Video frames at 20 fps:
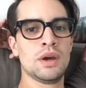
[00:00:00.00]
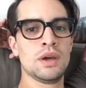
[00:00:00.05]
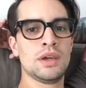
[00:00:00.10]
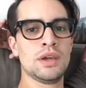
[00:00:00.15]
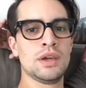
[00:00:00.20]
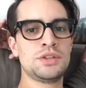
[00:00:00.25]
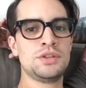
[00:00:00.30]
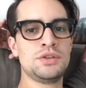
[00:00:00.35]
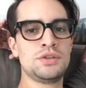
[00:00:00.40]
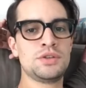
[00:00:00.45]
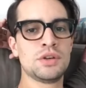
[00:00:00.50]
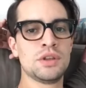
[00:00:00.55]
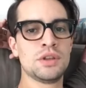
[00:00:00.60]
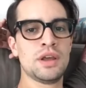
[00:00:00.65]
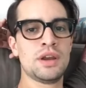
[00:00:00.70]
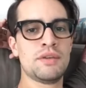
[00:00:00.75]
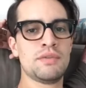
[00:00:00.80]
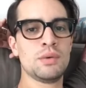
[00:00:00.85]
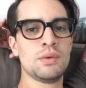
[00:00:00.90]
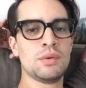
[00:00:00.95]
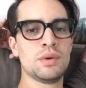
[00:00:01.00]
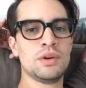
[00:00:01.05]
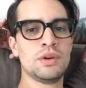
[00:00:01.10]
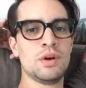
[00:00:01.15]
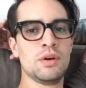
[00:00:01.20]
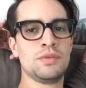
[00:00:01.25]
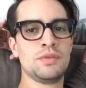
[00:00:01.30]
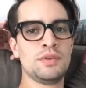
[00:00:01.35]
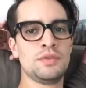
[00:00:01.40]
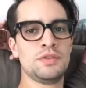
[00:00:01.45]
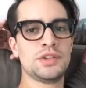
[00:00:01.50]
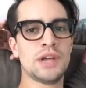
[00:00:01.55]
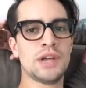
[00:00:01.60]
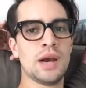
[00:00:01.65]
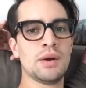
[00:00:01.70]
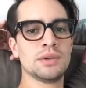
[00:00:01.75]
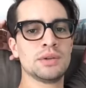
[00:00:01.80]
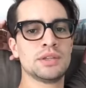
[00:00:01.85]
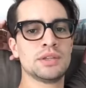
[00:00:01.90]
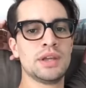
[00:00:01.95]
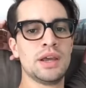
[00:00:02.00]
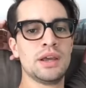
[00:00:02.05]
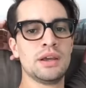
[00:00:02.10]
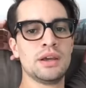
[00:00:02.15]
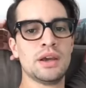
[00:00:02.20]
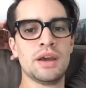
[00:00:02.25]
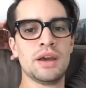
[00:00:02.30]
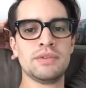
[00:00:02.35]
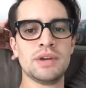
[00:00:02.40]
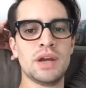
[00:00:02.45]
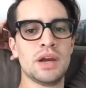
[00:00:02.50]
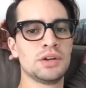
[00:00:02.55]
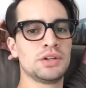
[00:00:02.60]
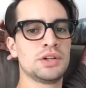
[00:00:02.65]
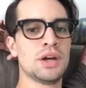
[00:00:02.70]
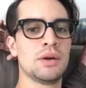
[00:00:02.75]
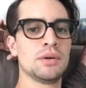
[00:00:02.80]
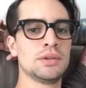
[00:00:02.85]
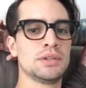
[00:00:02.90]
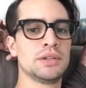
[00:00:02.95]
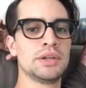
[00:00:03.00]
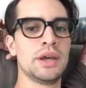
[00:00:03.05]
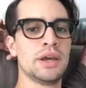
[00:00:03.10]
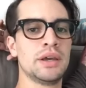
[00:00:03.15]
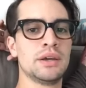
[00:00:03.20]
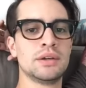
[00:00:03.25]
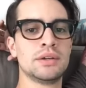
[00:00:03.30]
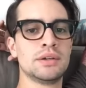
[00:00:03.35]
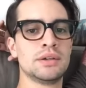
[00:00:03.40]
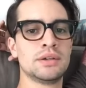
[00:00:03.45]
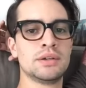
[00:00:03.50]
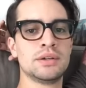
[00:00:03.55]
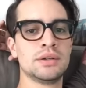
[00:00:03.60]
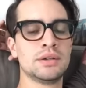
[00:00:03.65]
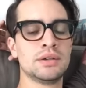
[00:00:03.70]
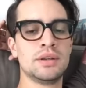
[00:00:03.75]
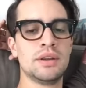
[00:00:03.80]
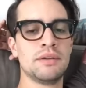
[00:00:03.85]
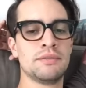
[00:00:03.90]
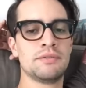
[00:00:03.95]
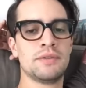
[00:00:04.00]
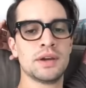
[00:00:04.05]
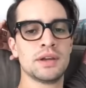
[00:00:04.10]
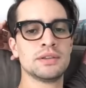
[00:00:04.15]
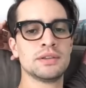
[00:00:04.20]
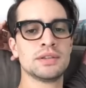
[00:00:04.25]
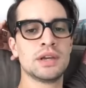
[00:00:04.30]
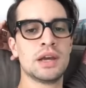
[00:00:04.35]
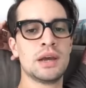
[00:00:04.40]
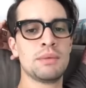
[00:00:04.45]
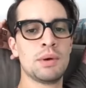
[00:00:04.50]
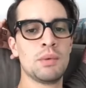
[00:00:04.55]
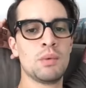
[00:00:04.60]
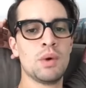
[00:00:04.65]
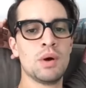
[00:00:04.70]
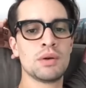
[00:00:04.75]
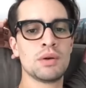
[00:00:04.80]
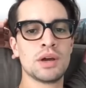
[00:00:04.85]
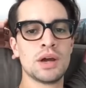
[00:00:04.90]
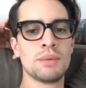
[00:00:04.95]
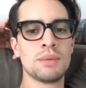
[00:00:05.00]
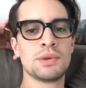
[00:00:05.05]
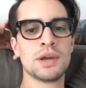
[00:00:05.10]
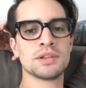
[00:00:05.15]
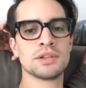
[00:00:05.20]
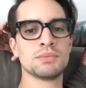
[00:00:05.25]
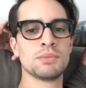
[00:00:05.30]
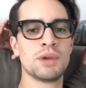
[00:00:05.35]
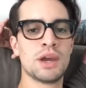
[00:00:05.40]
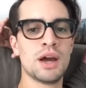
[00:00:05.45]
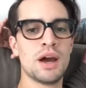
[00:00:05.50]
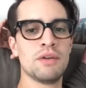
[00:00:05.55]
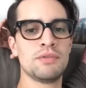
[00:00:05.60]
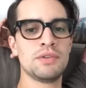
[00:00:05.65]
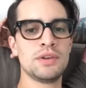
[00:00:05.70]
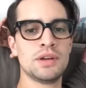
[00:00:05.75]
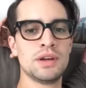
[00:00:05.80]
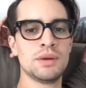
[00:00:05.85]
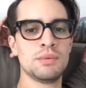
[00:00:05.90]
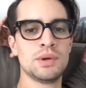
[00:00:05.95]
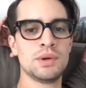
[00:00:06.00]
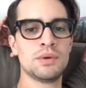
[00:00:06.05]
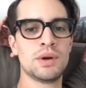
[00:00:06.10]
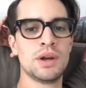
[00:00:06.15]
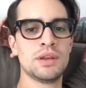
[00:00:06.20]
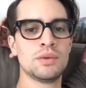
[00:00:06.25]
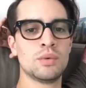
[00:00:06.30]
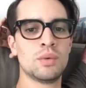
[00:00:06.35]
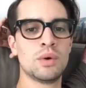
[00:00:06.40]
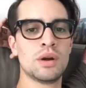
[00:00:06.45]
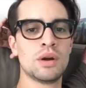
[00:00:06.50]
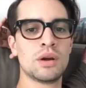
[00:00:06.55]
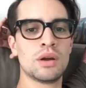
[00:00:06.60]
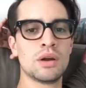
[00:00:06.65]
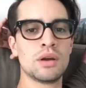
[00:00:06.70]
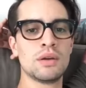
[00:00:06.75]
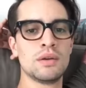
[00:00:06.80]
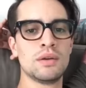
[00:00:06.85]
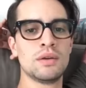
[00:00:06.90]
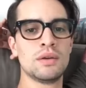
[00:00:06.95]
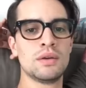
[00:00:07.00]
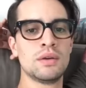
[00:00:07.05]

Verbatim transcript: I guess you should let everyone know if you've showered today. I've not showered today. No fucking time. I woke up, got some coffee, and I went right to work.